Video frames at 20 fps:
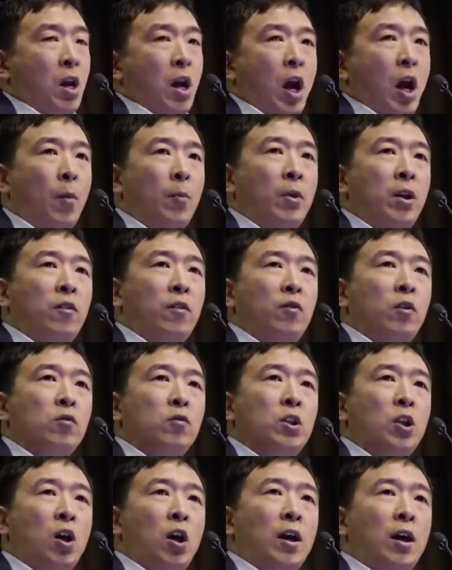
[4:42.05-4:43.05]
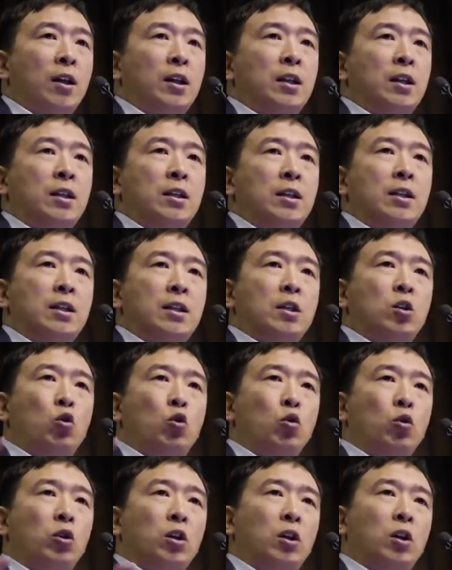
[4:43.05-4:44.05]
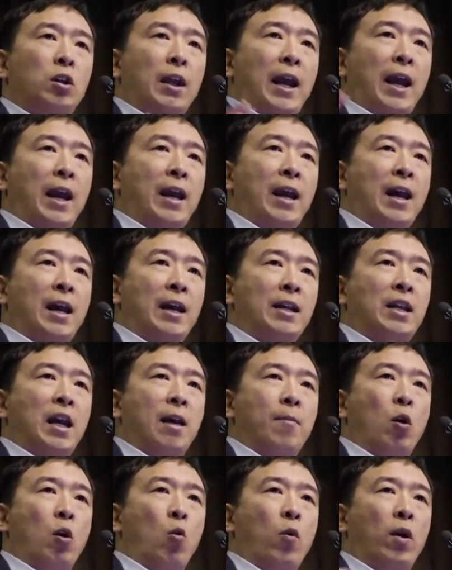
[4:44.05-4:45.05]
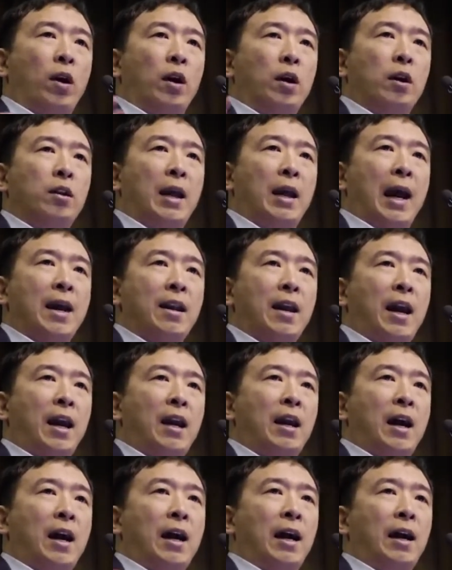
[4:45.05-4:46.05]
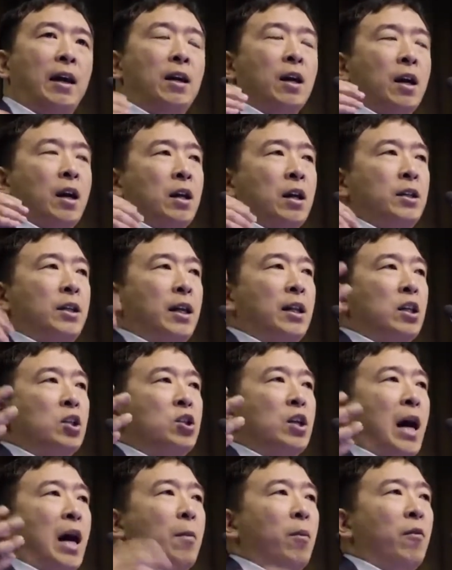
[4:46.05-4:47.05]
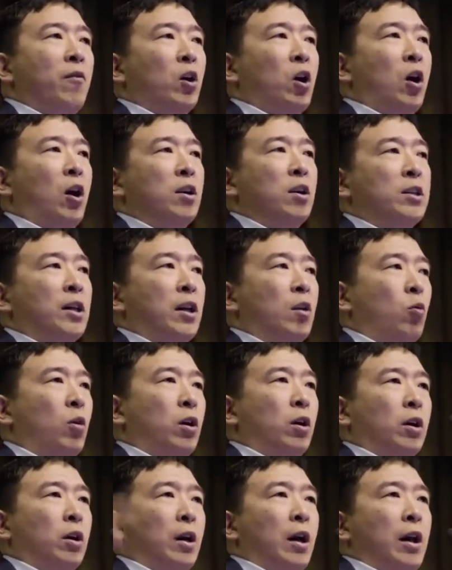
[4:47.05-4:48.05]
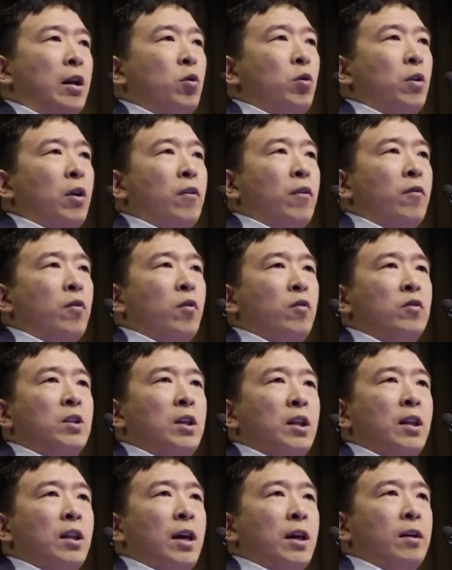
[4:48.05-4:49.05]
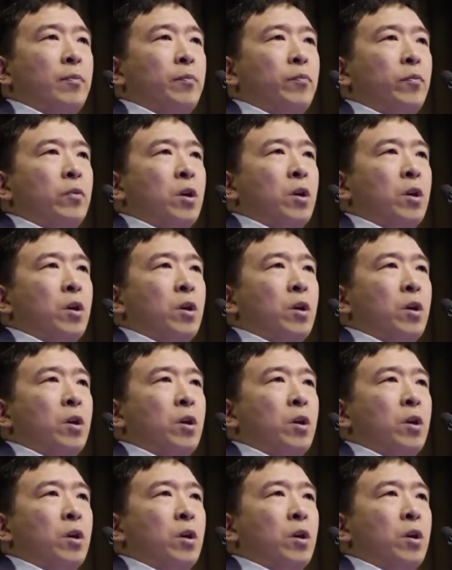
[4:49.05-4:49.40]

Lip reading: How many of you saw the Google AI demo where that AI did the job of a call center worker? Any of you see that?